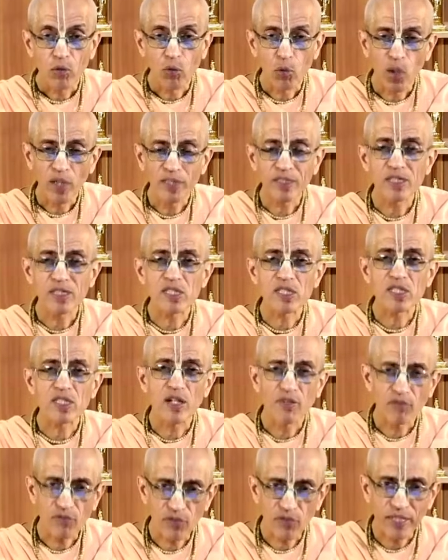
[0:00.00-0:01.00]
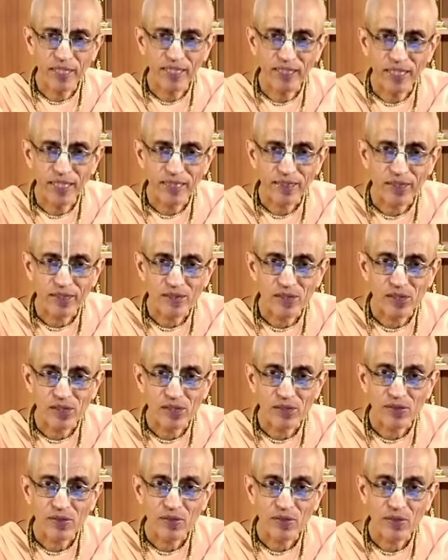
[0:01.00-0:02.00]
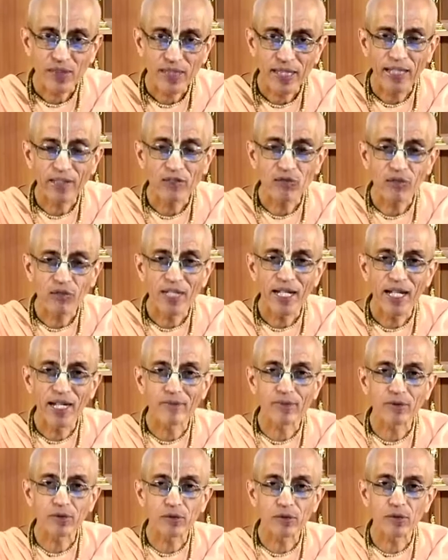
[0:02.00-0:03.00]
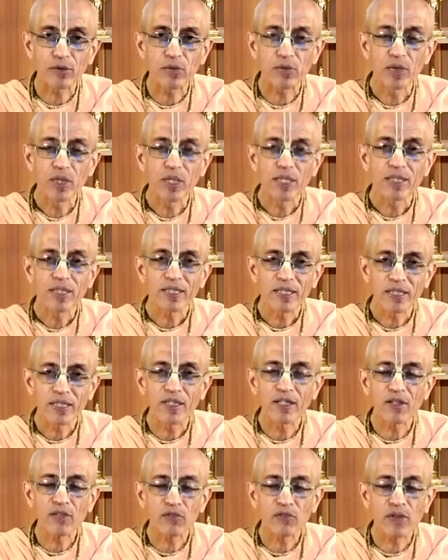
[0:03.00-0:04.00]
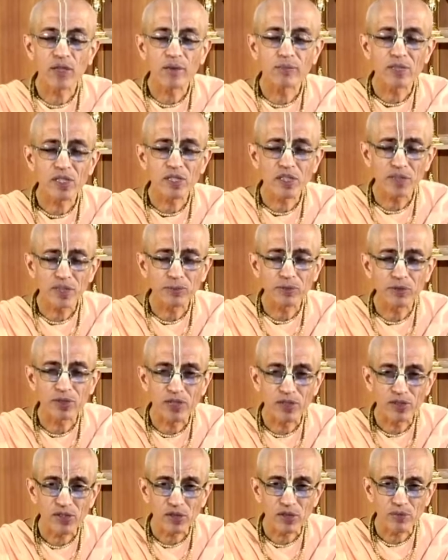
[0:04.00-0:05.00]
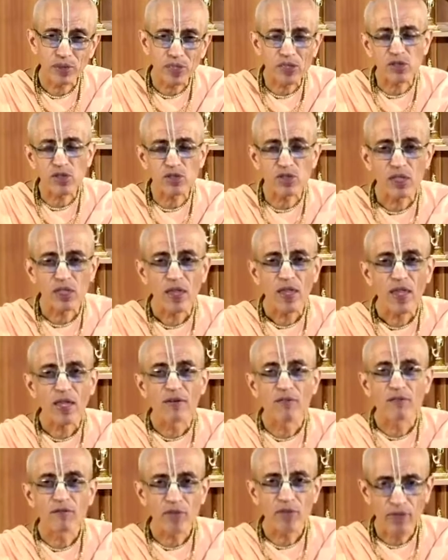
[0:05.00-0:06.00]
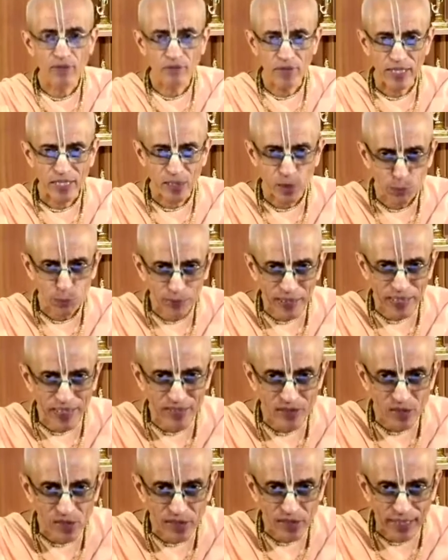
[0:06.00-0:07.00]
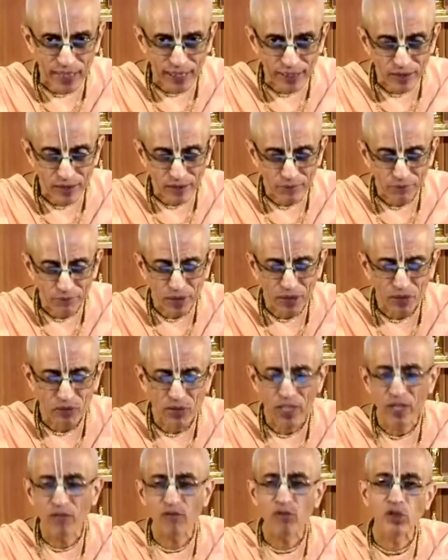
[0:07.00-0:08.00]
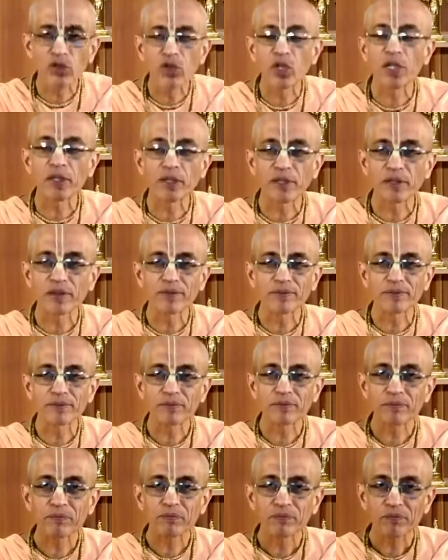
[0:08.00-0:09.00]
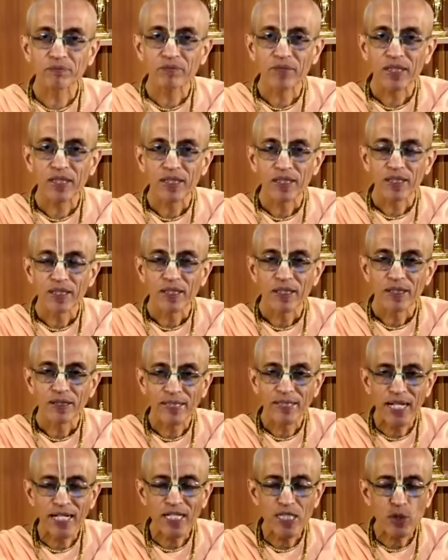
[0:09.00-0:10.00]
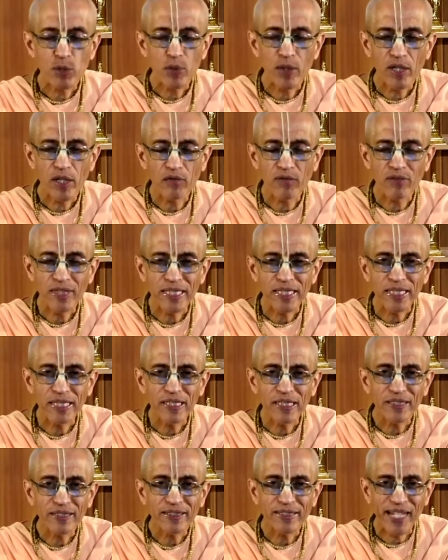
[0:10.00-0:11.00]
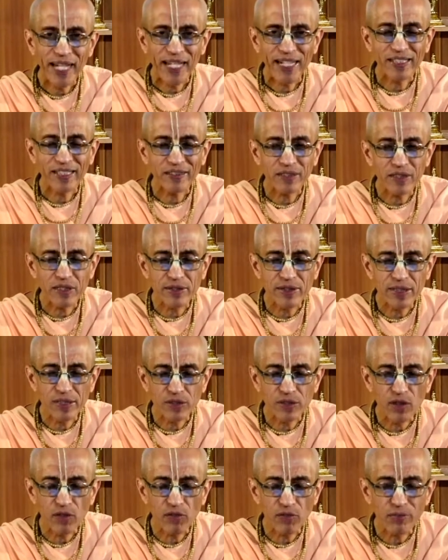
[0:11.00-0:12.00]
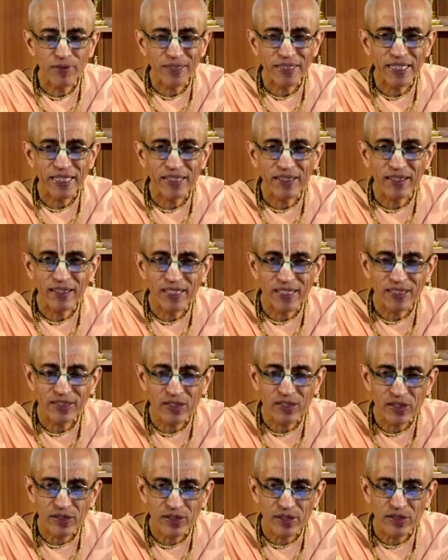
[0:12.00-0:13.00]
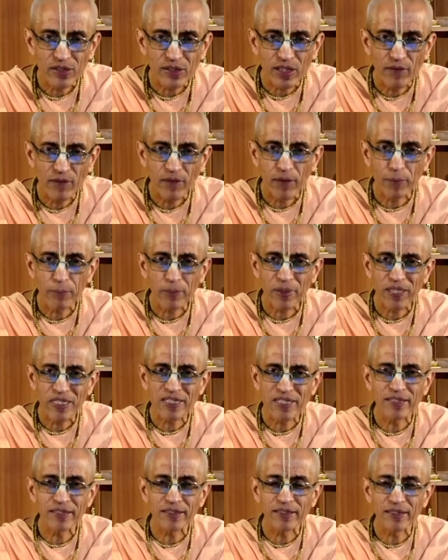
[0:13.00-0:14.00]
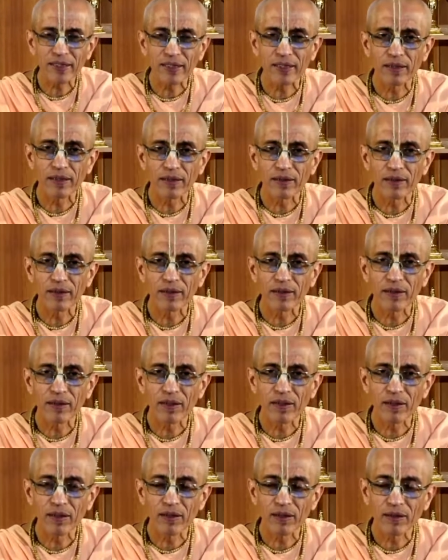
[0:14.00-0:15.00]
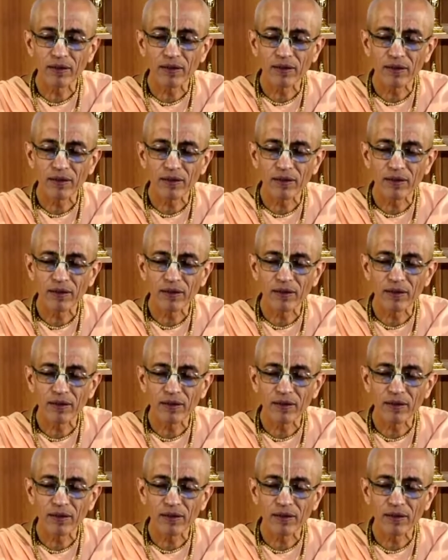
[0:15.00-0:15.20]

what is suffering that is that we have to hear from the scriptures because we have experienced that but we have forgot that is one of the characteristics of material existence our present uh, uh,